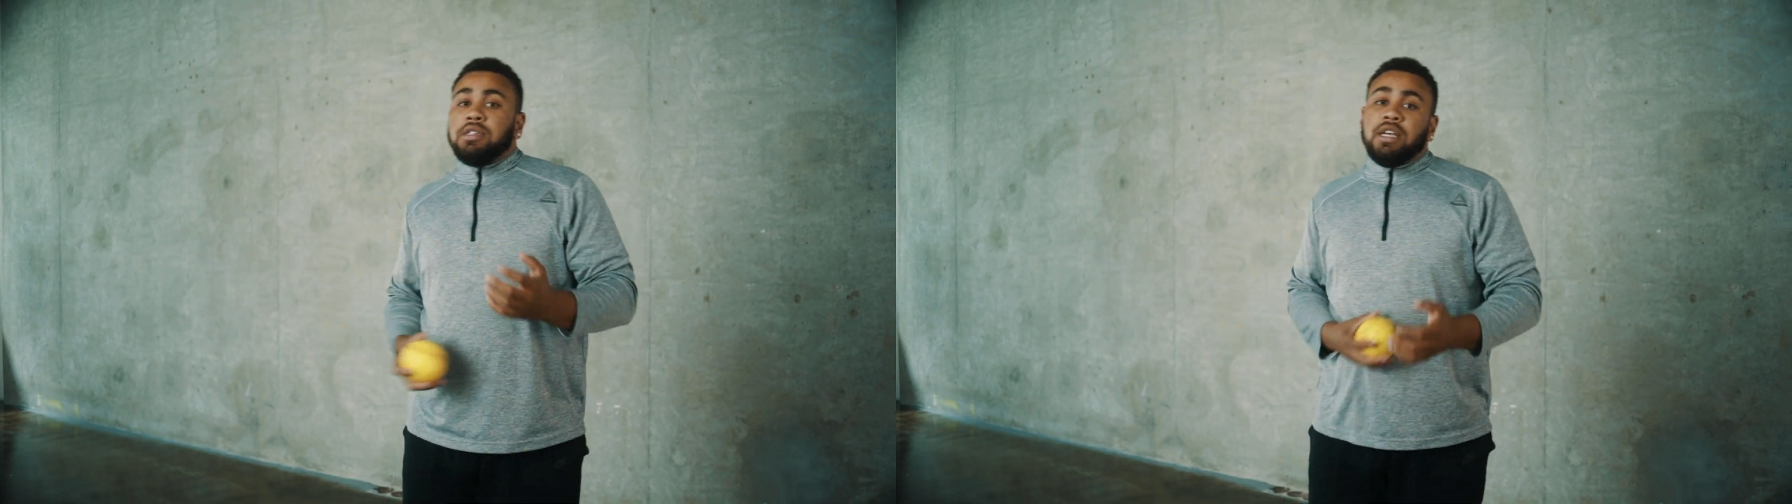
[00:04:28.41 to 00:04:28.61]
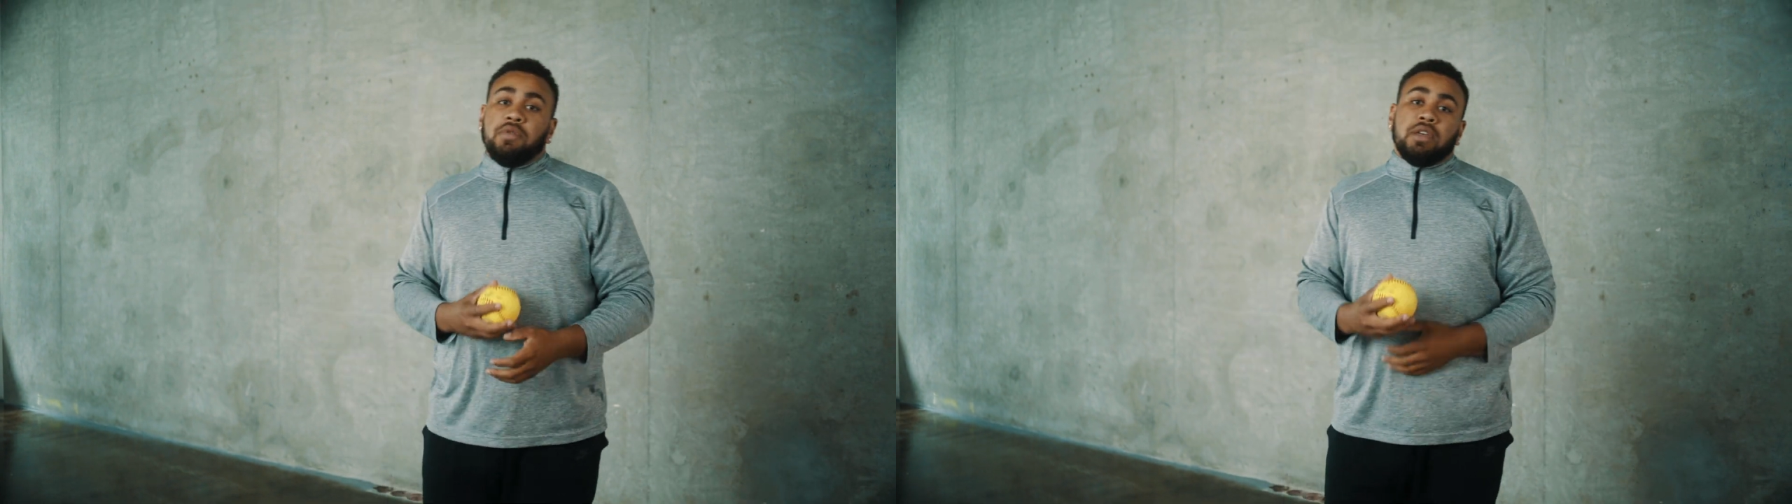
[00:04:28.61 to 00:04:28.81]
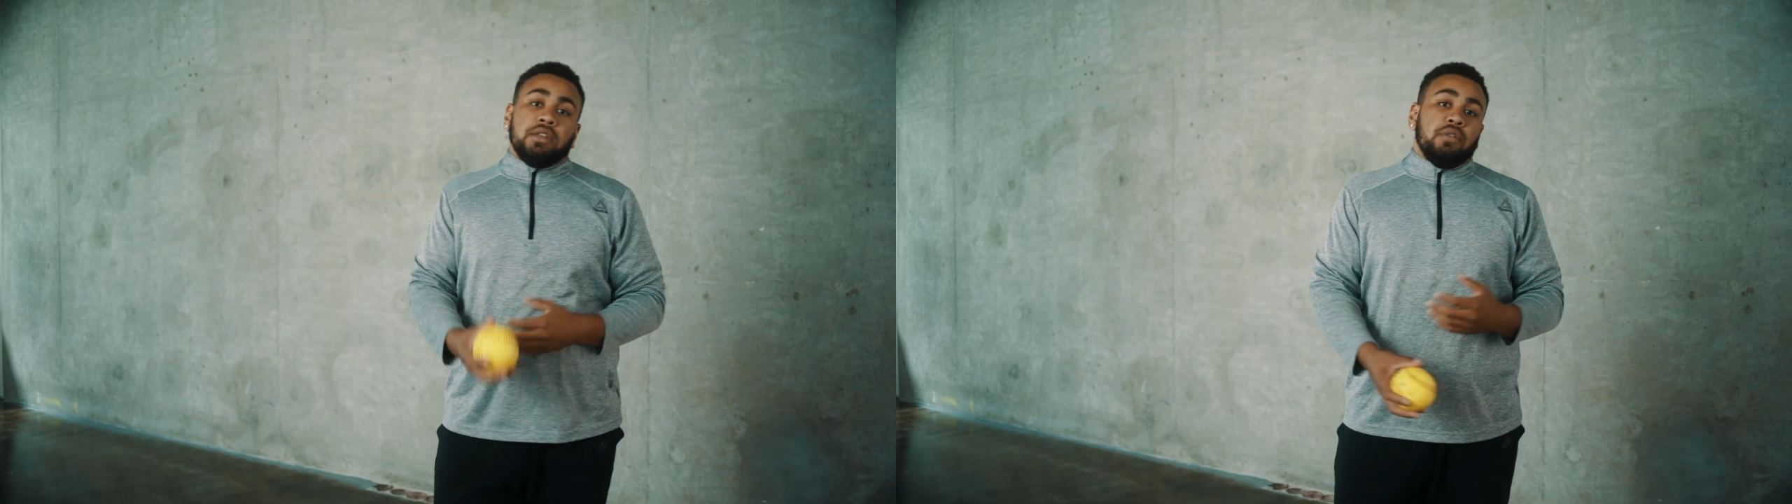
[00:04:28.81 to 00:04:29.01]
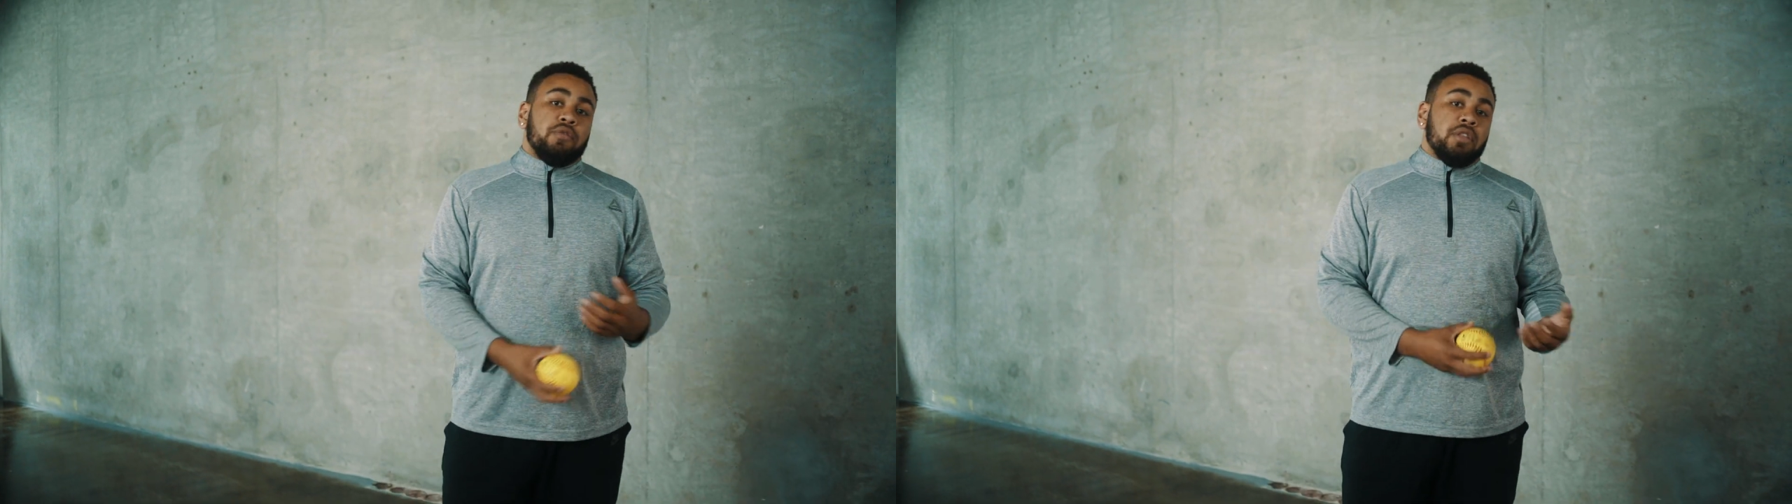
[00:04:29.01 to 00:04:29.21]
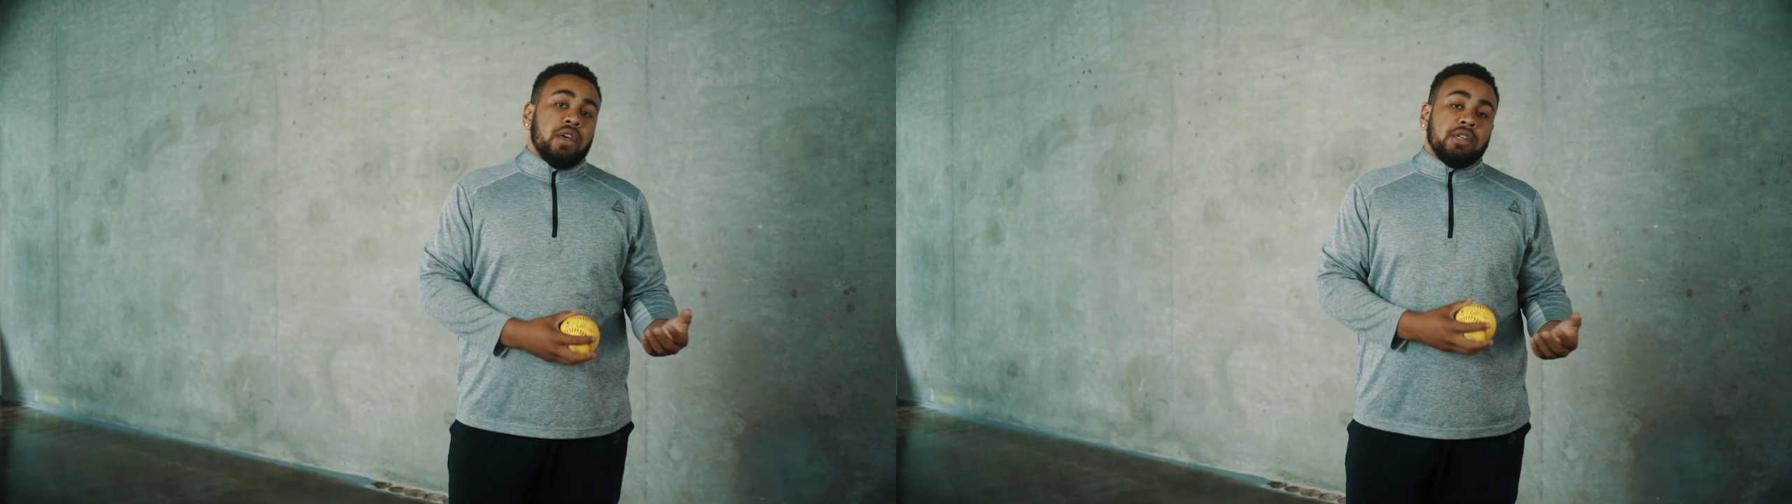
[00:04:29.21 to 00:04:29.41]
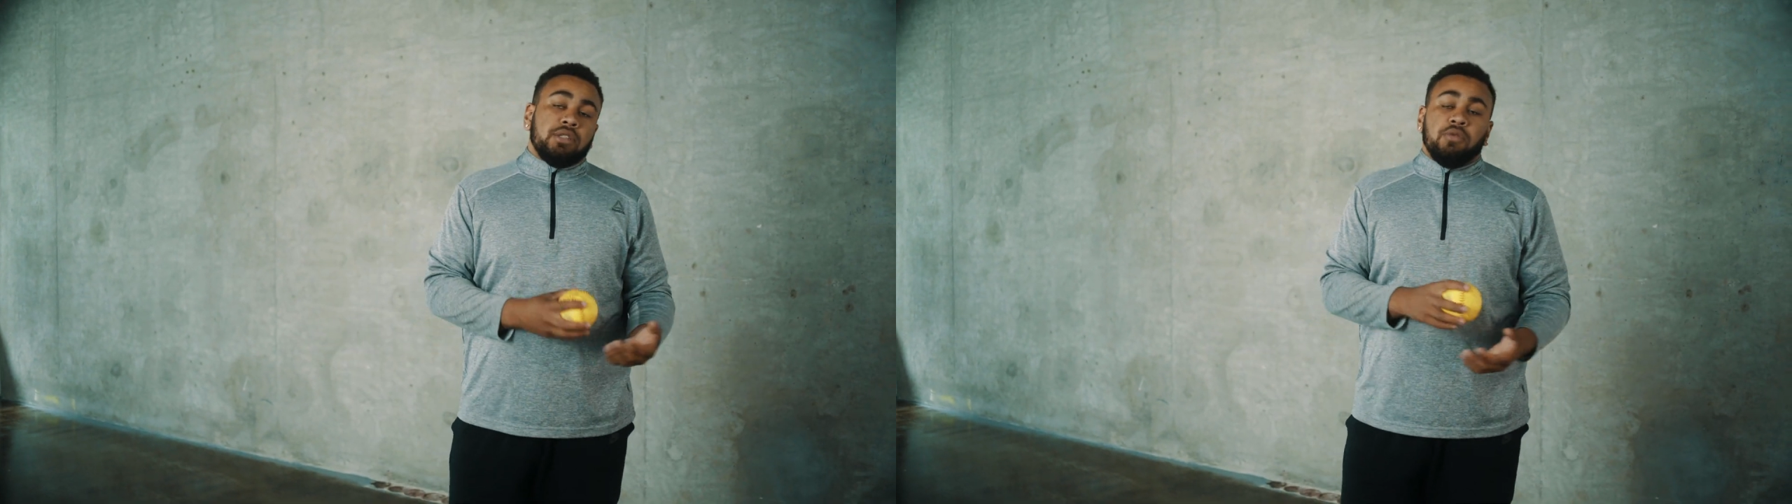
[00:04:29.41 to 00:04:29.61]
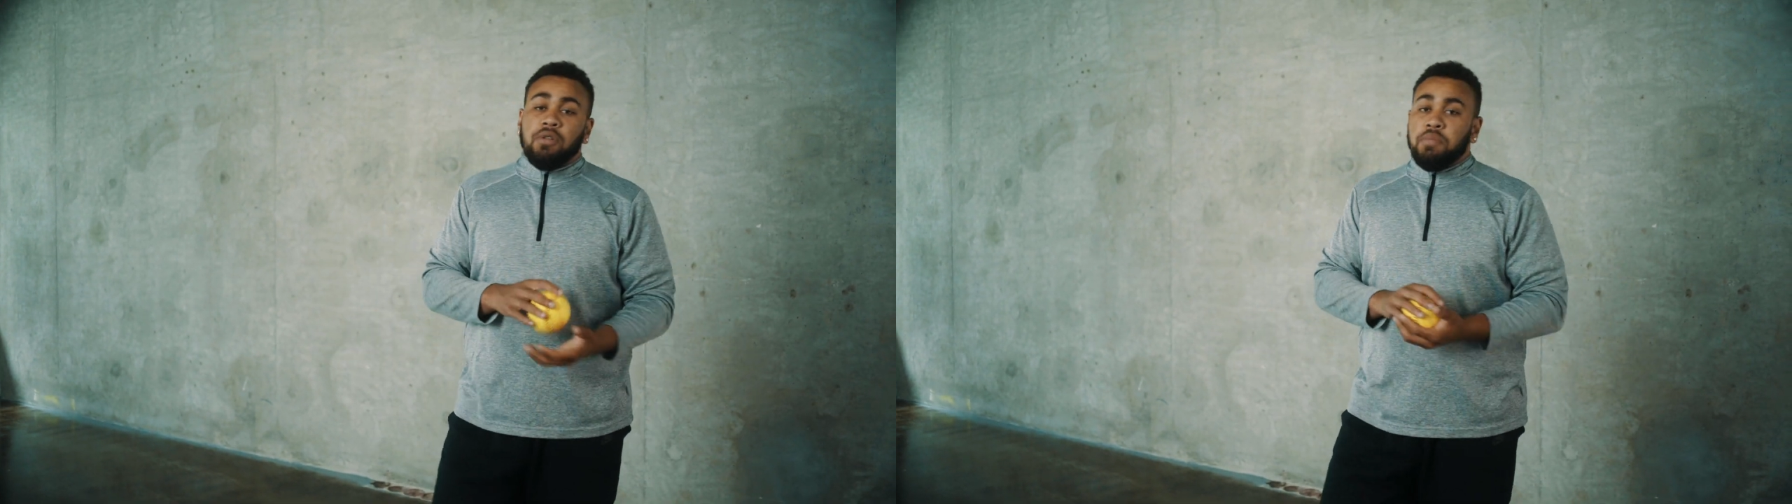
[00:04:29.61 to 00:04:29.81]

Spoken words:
that we can do for this would